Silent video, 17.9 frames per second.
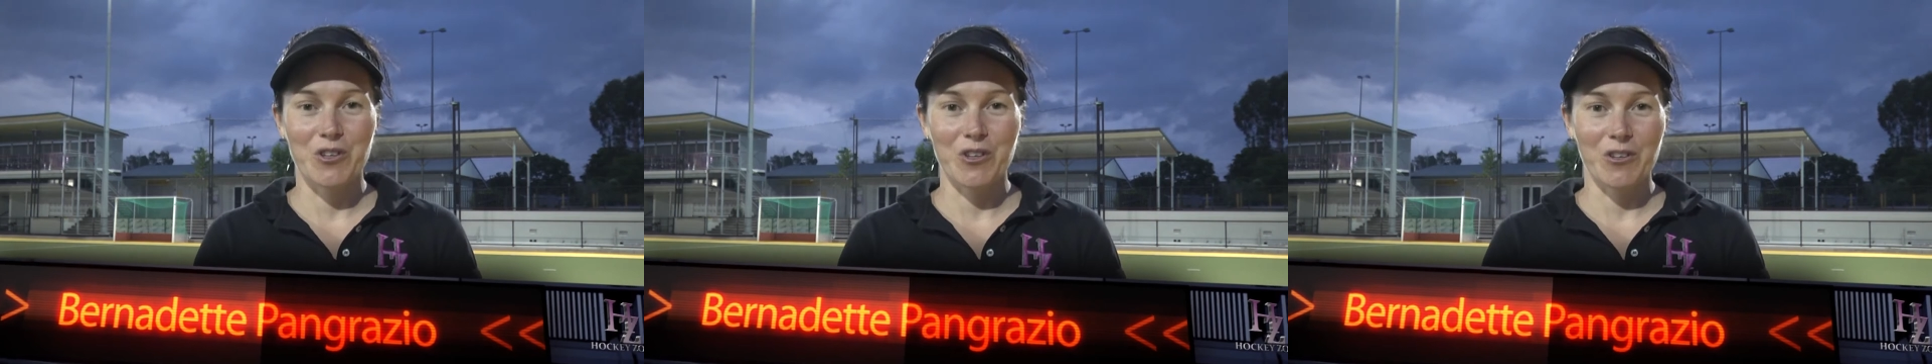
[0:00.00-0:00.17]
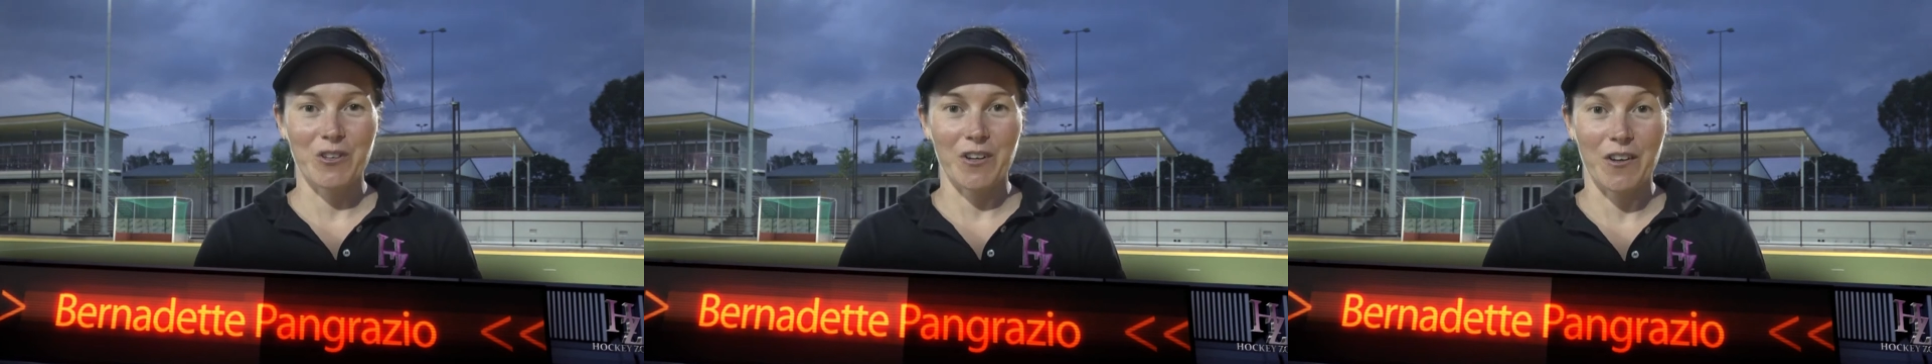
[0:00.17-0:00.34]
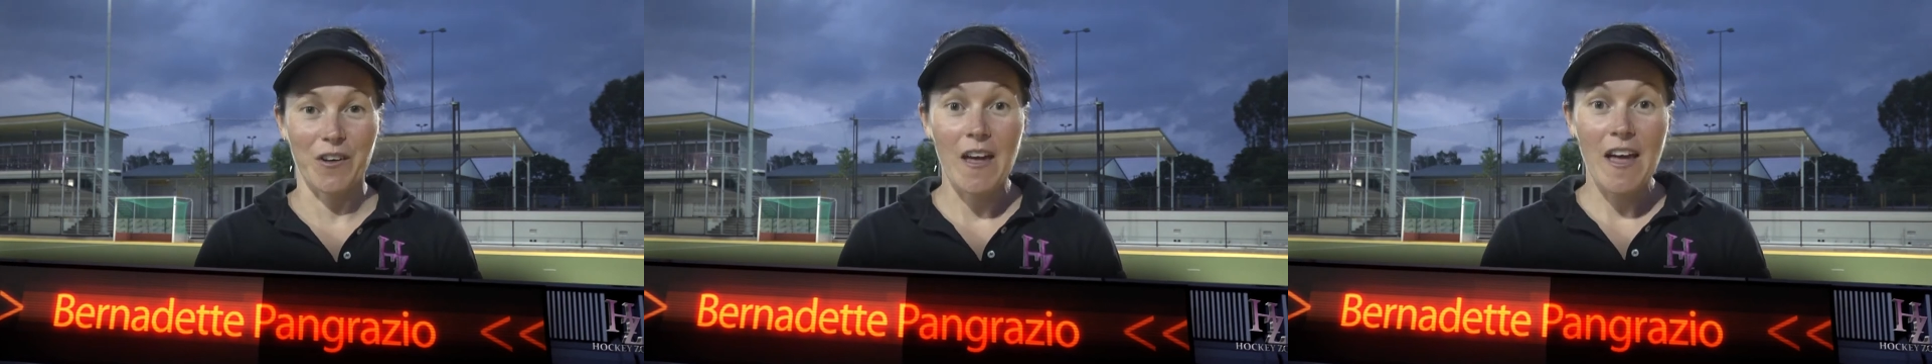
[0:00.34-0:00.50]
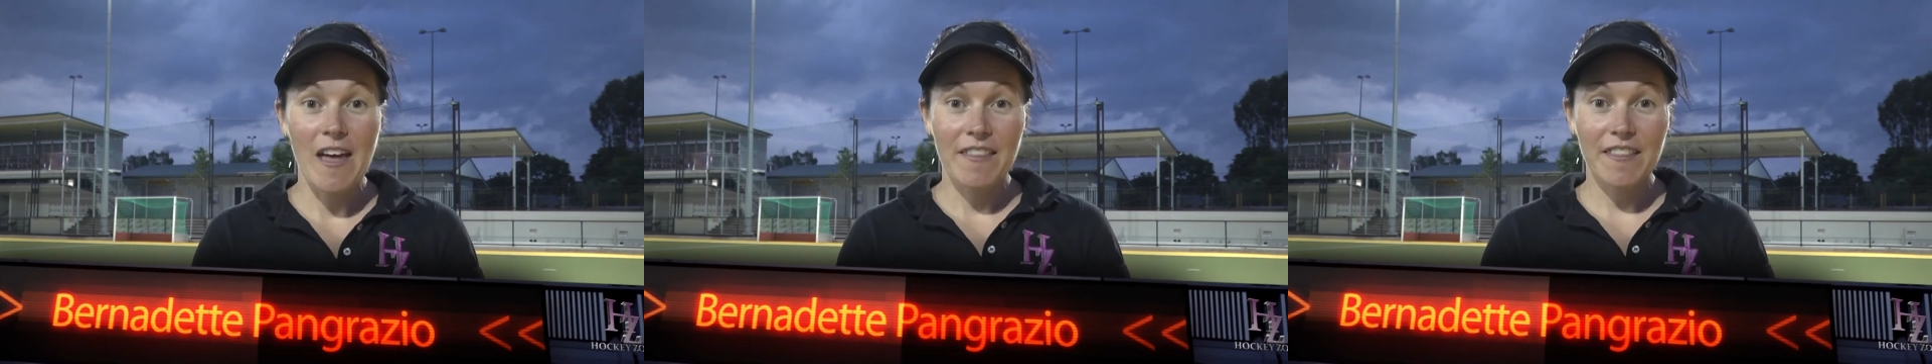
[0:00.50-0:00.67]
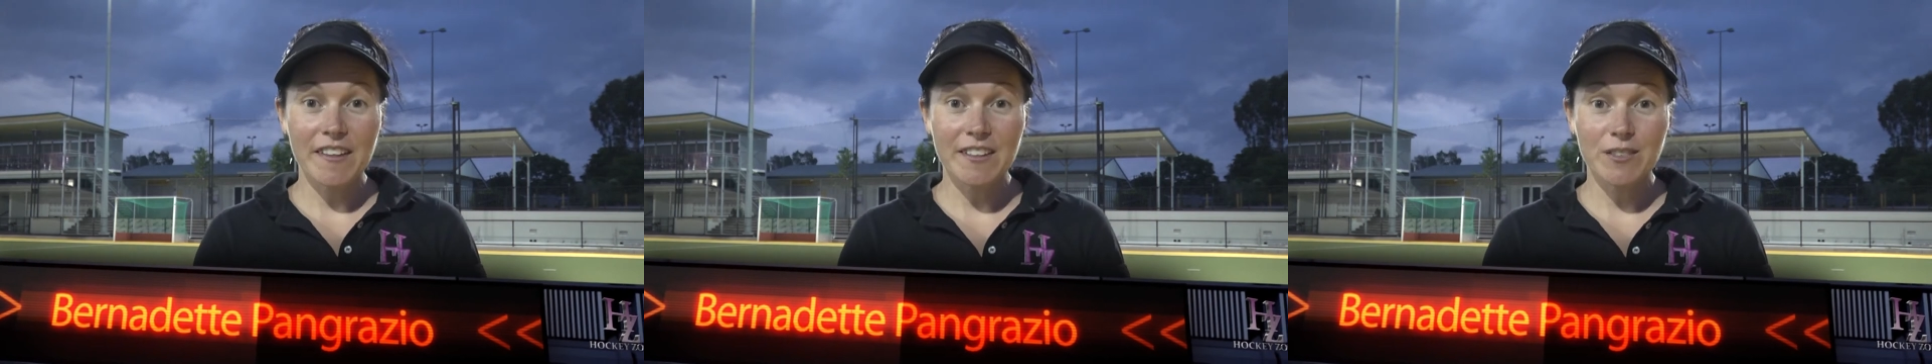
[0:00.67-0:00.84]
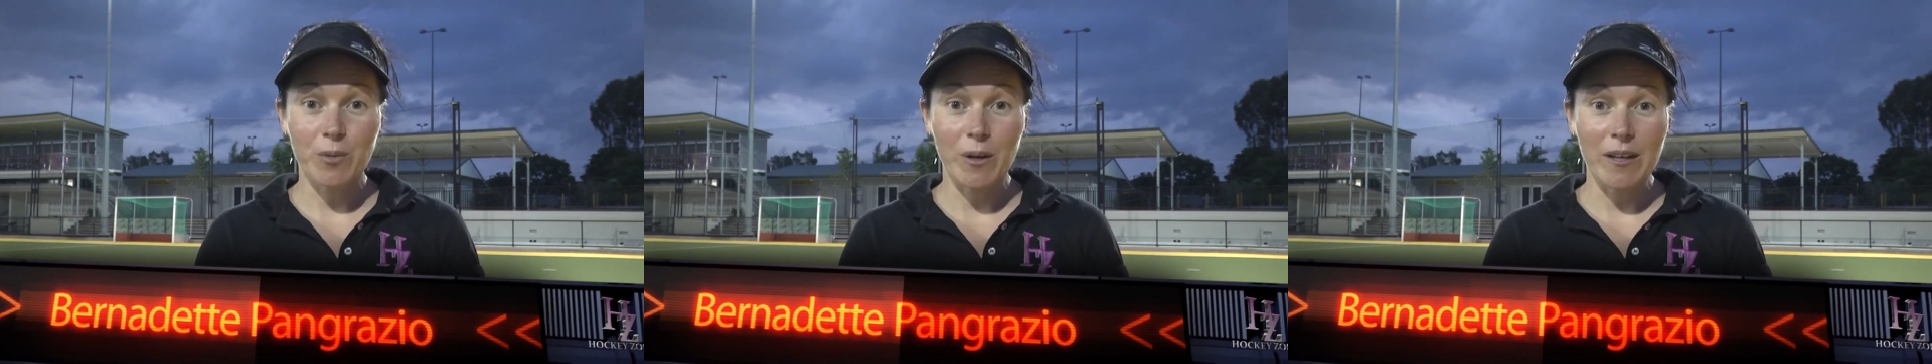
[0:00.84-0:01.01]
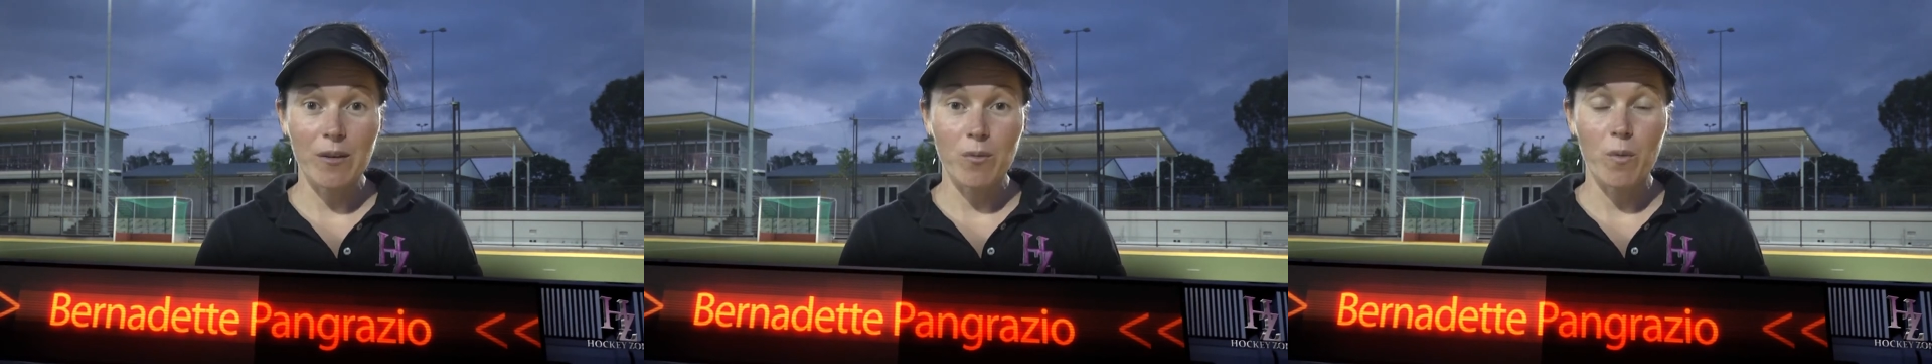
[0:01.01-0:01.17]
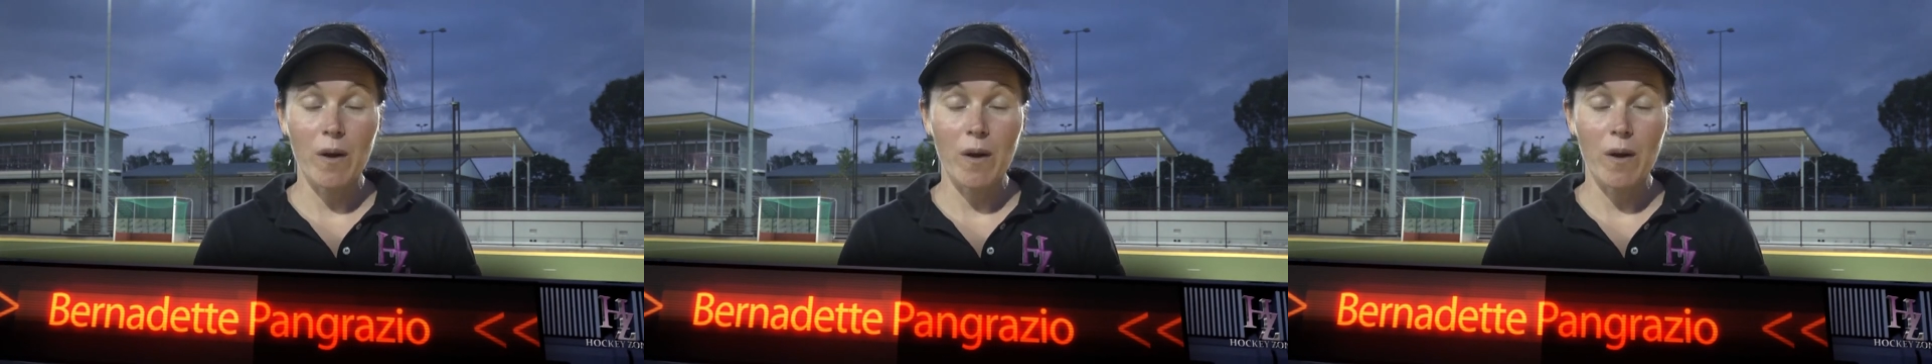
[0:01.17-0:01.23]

Guru. This week